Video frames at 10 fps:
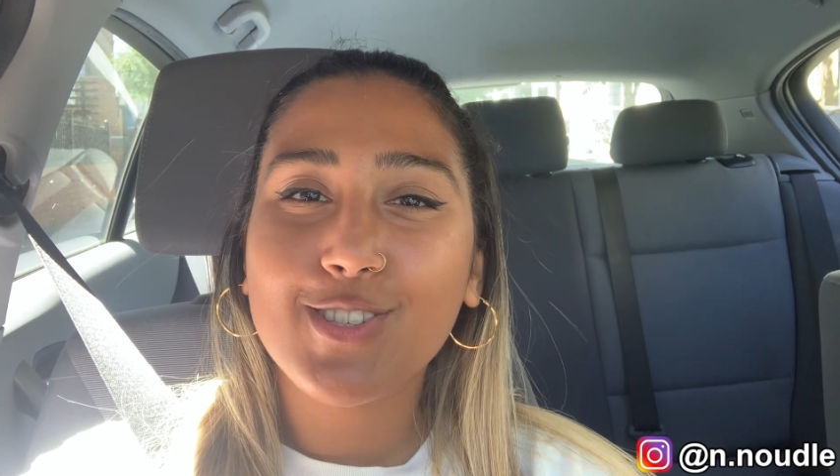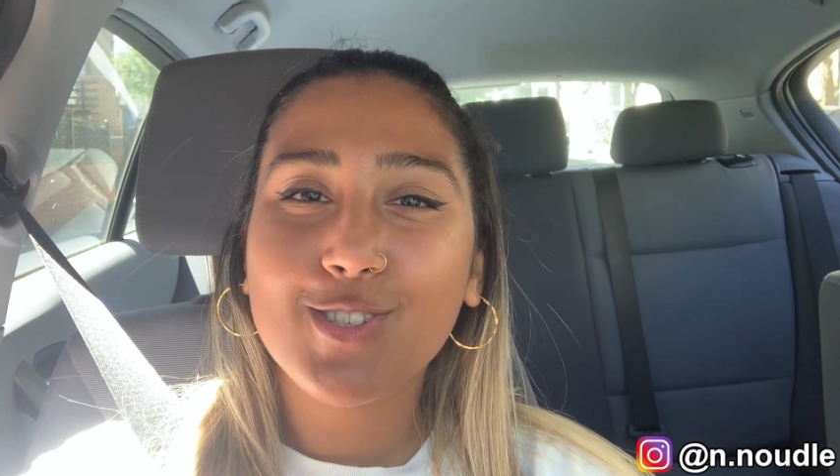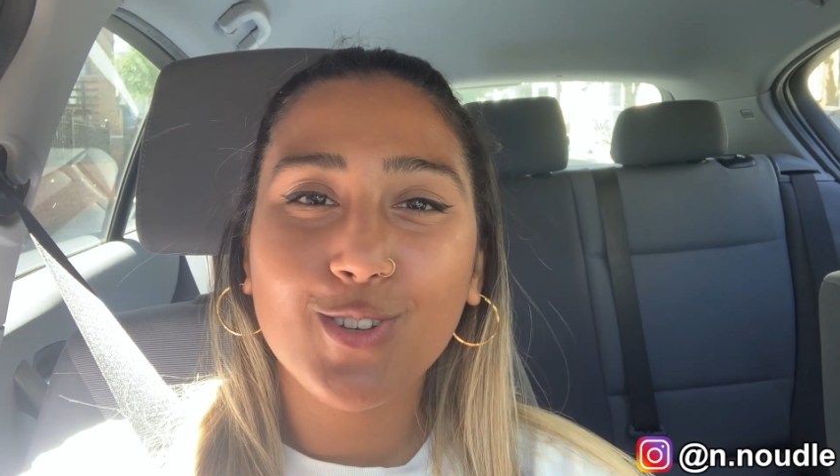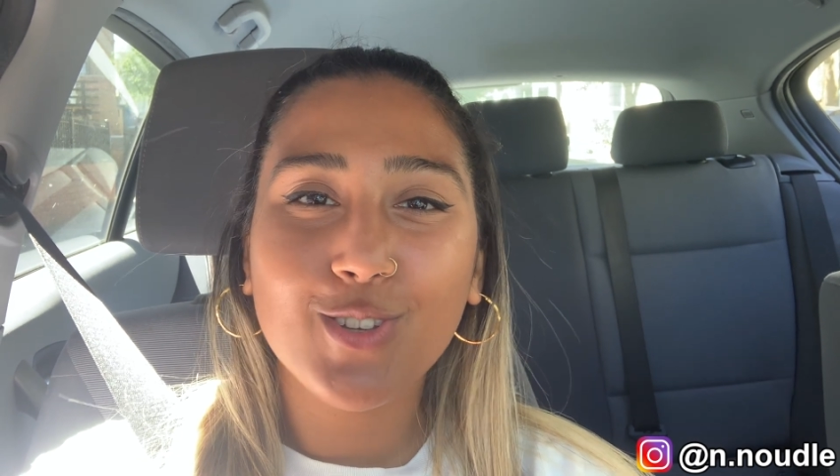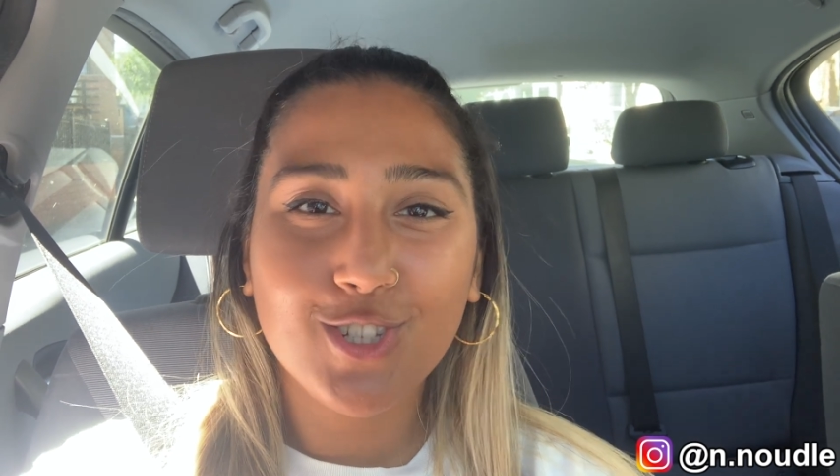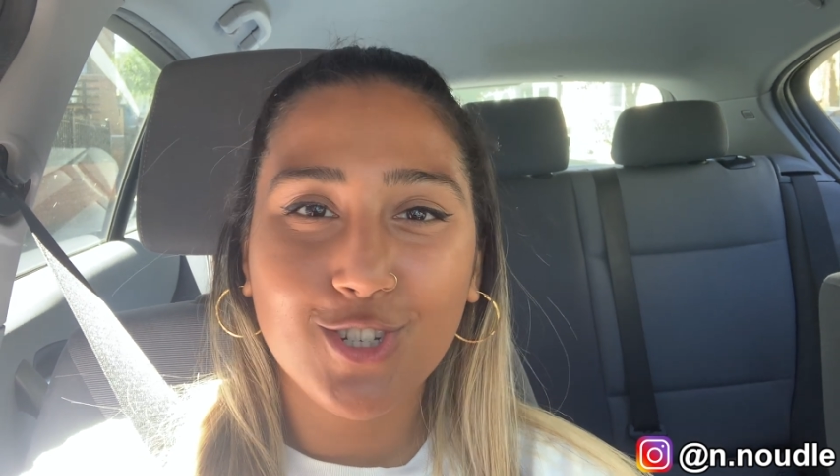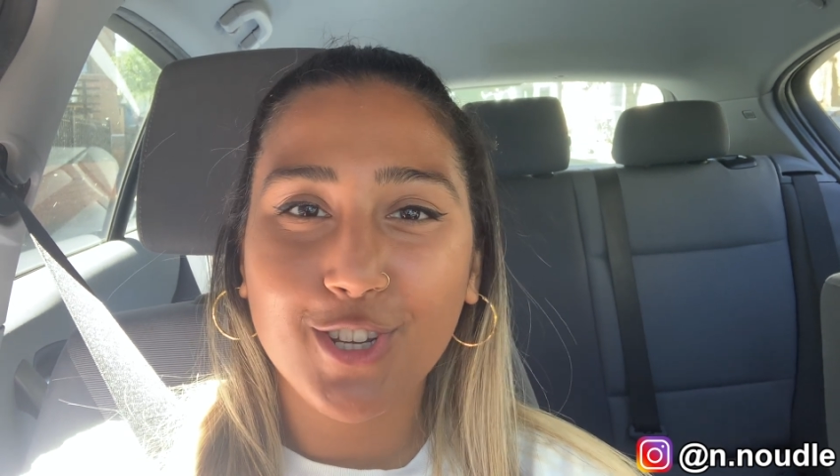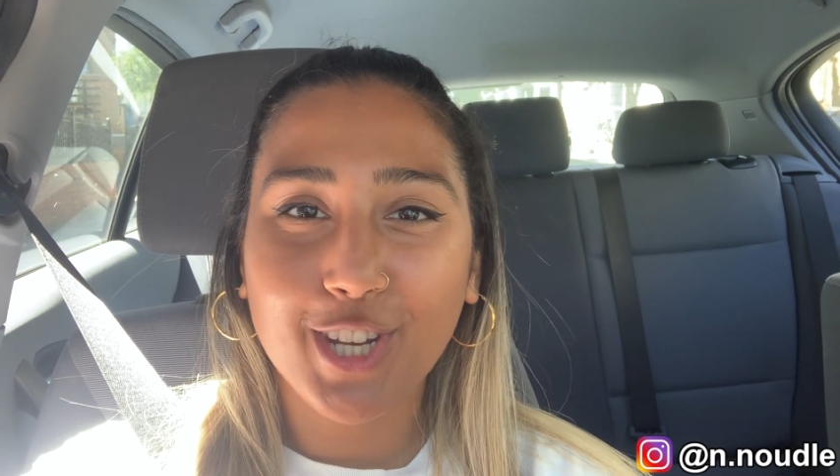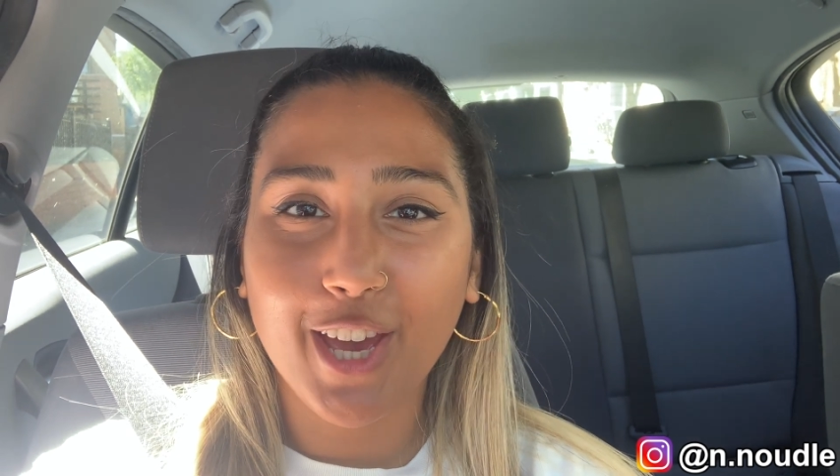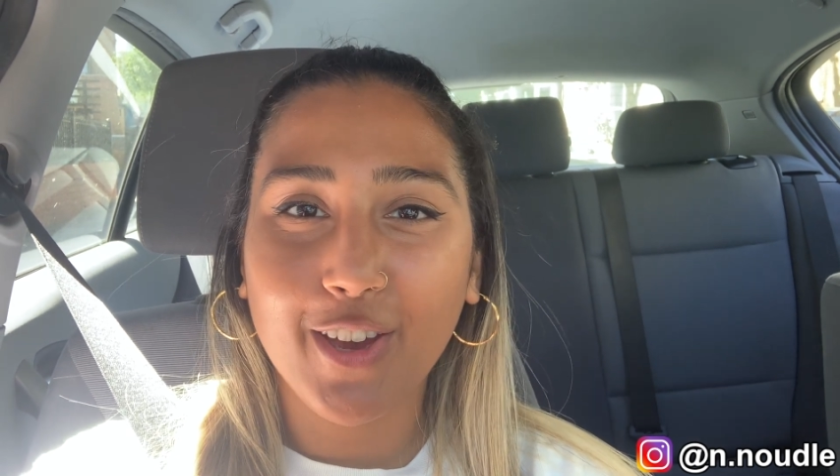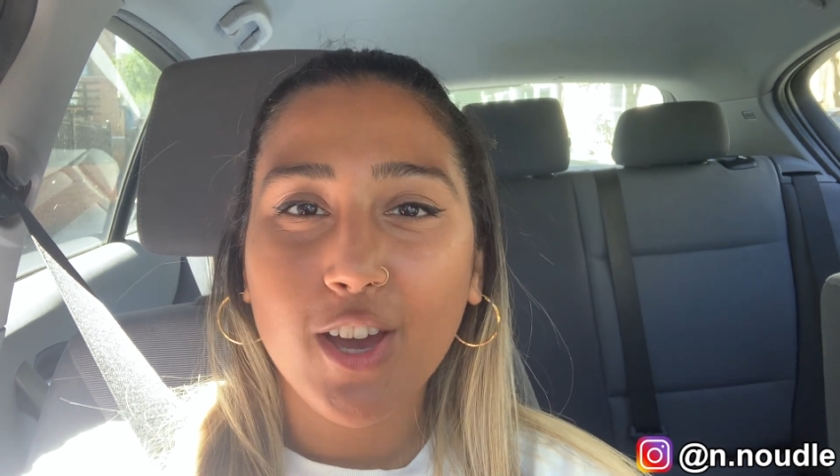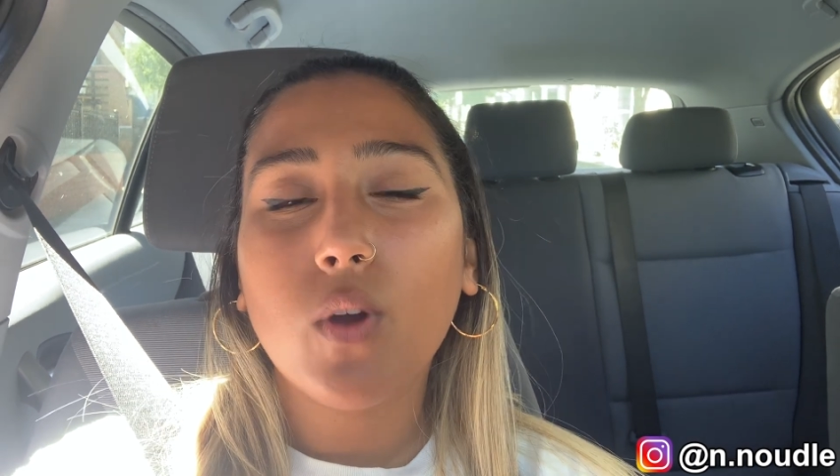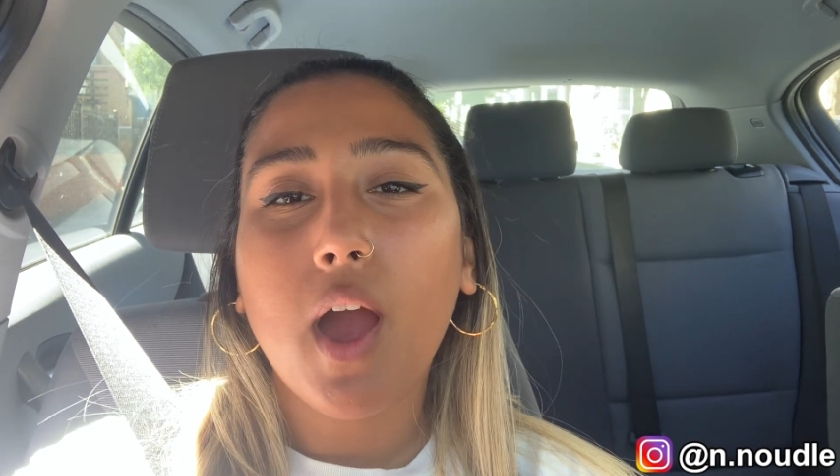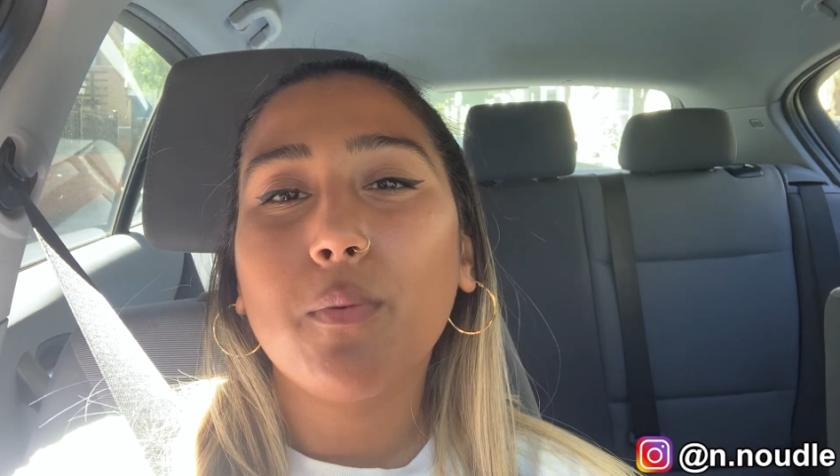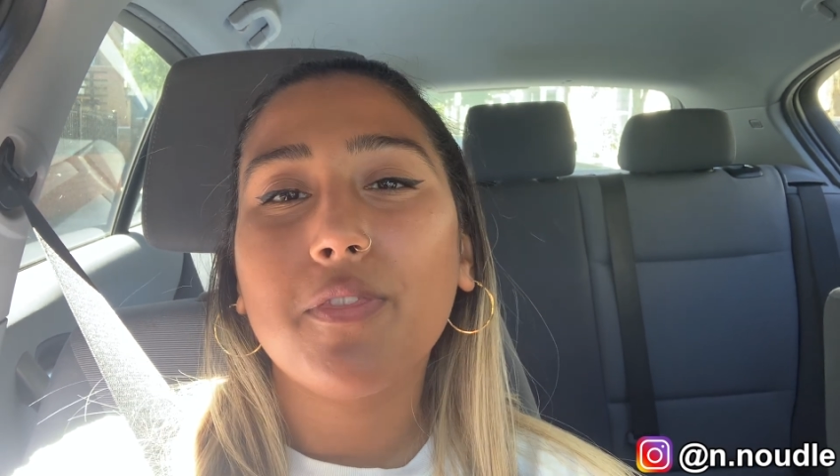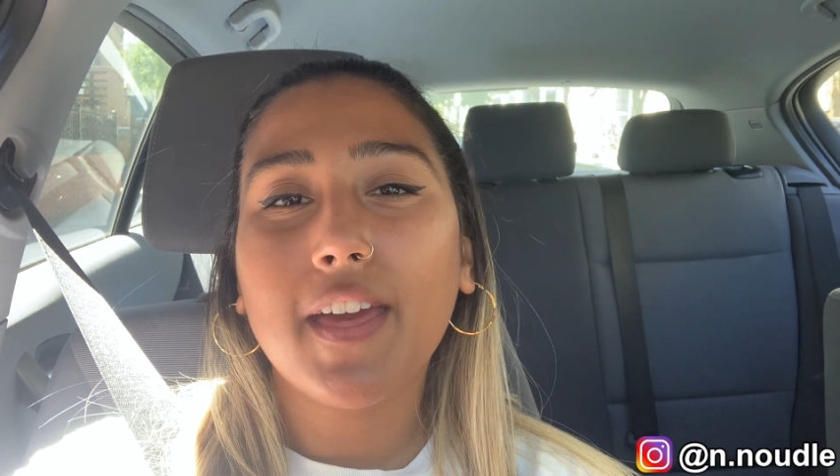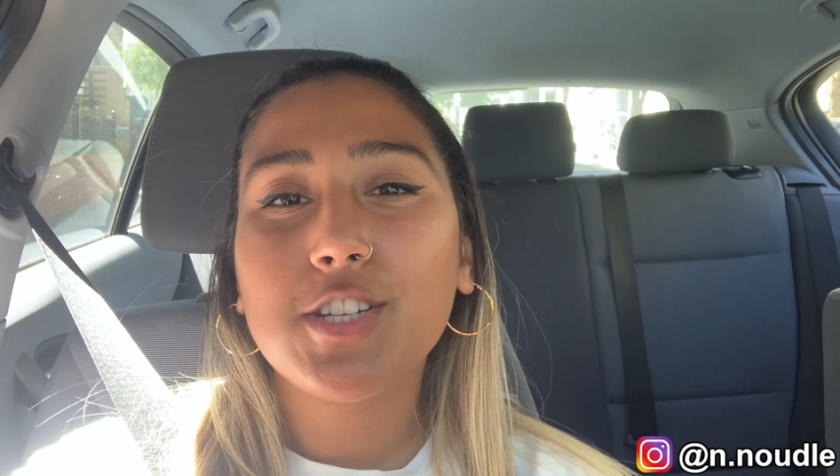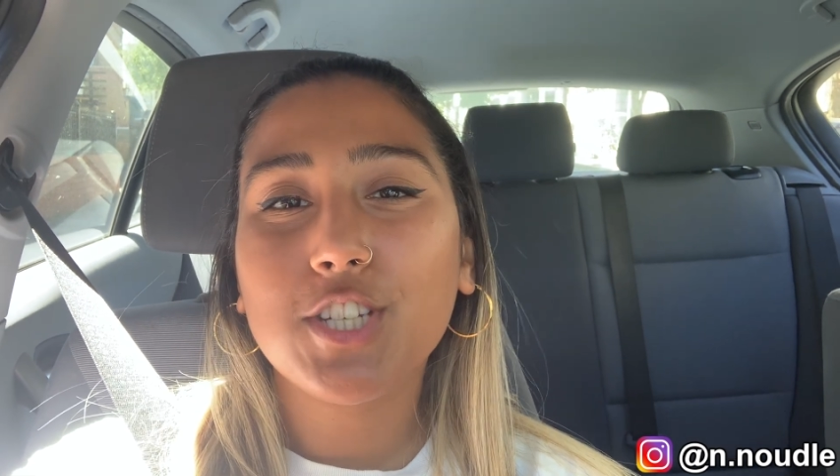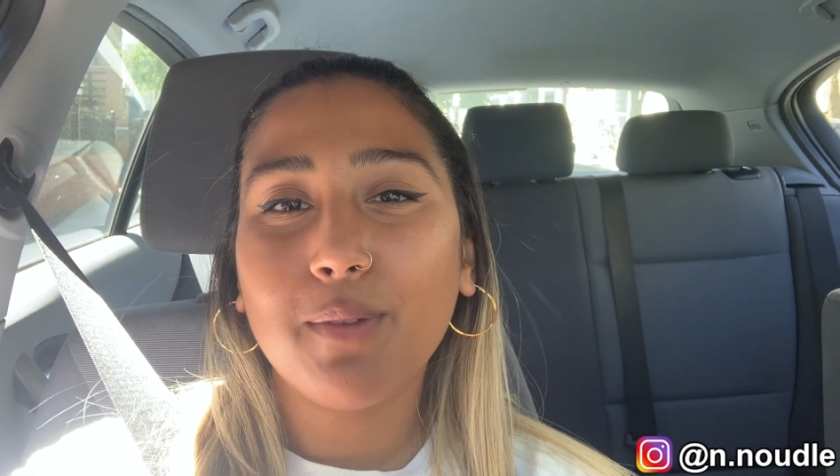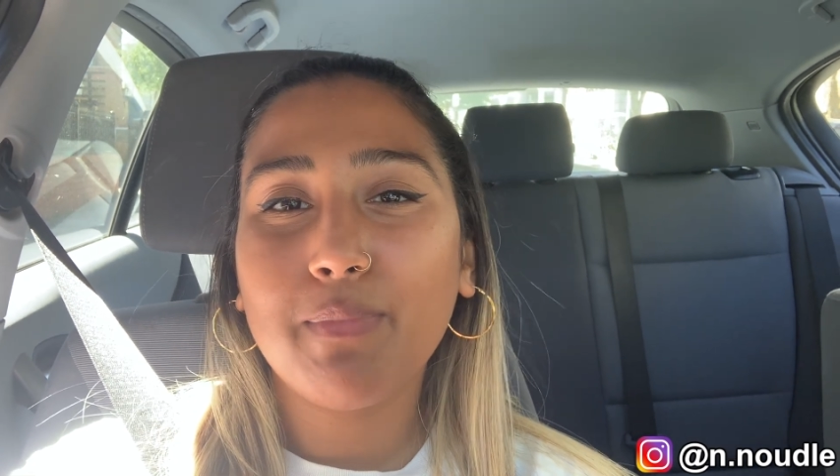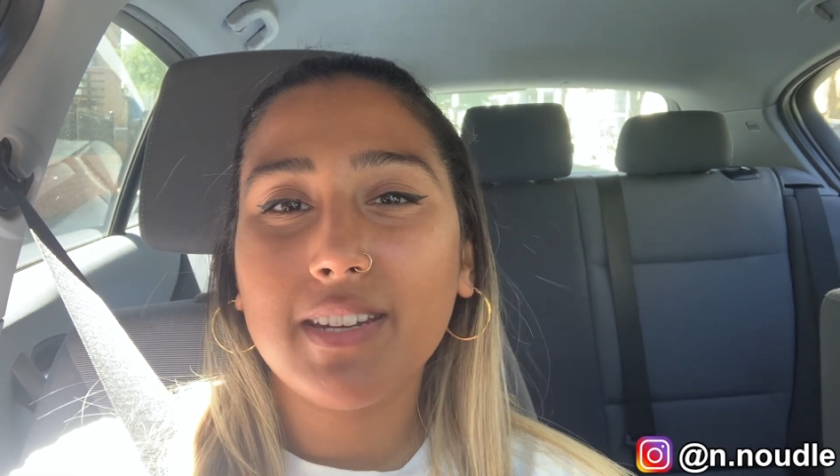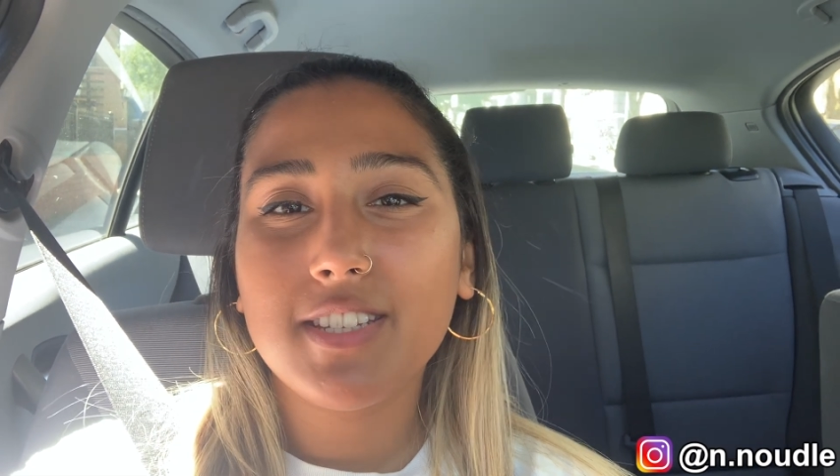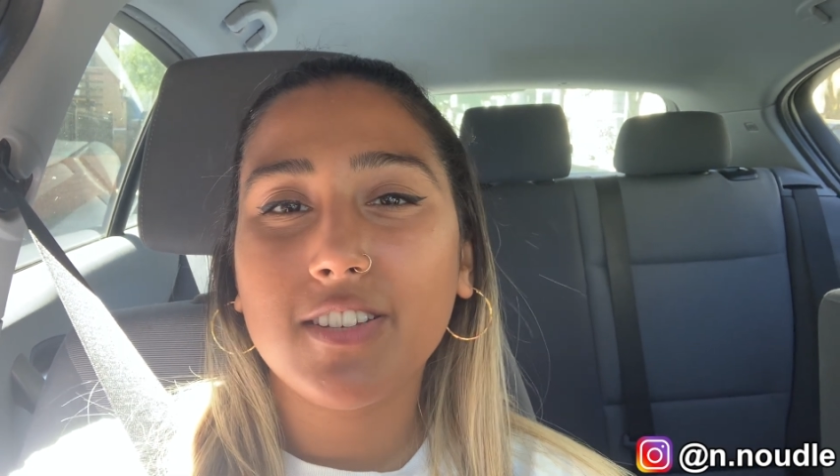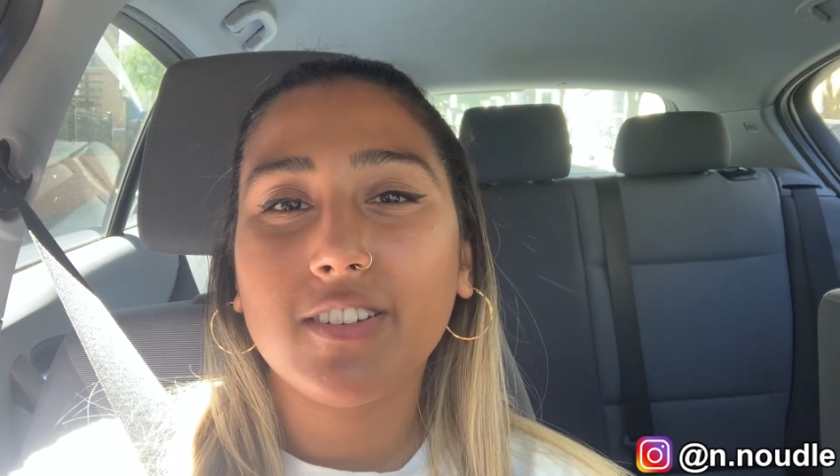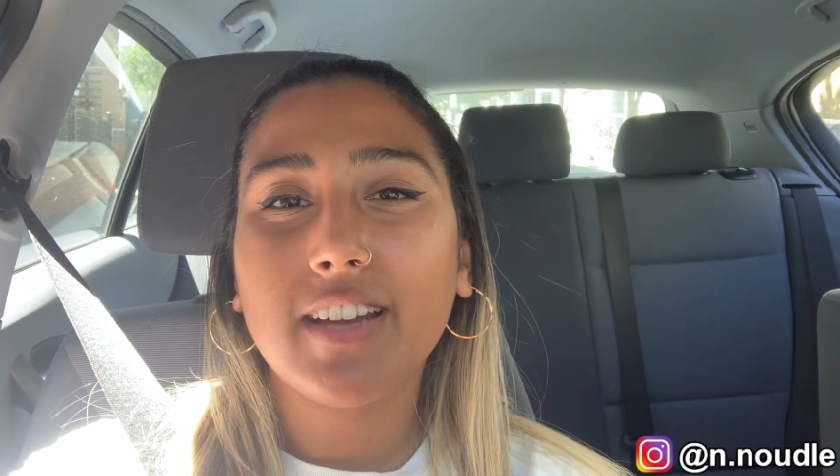to the studio where I will then jump into